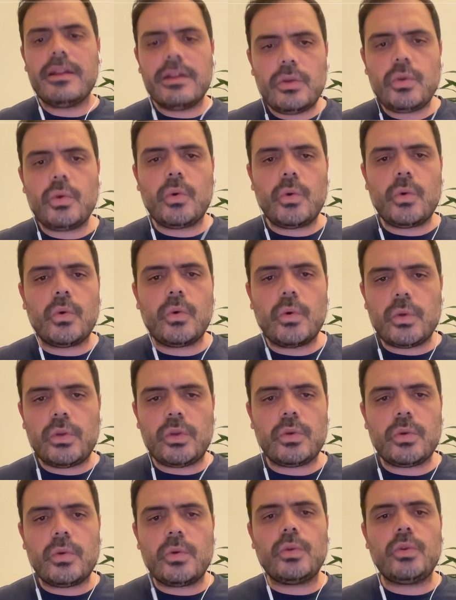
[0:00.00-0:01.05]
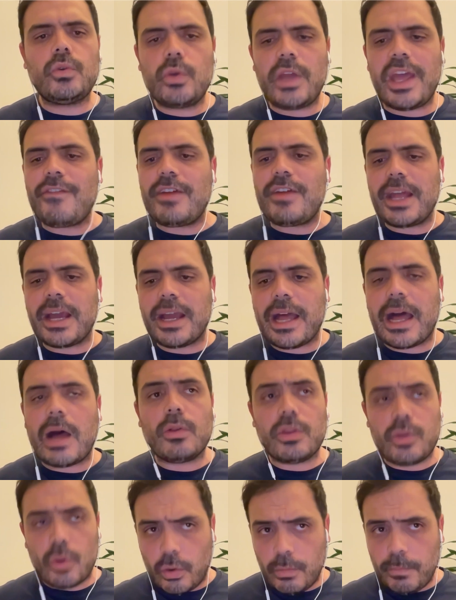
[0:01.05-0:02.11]
to have an
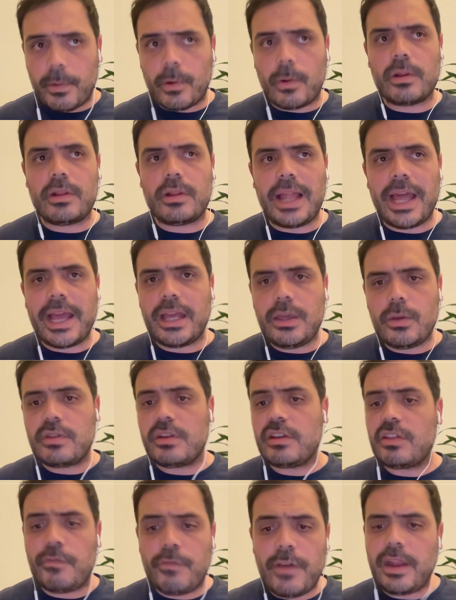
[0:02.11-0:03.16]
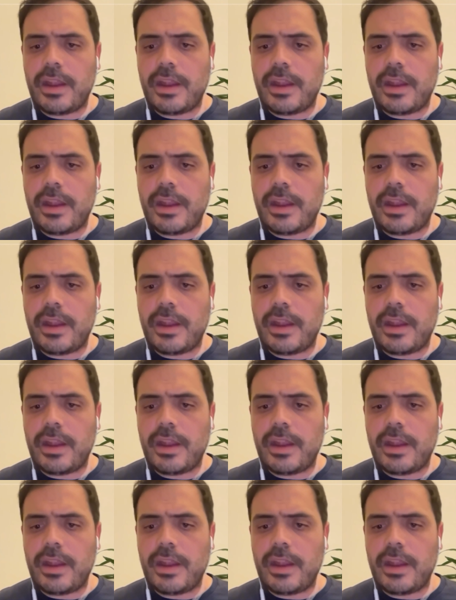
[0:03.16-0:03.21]
account on board like users very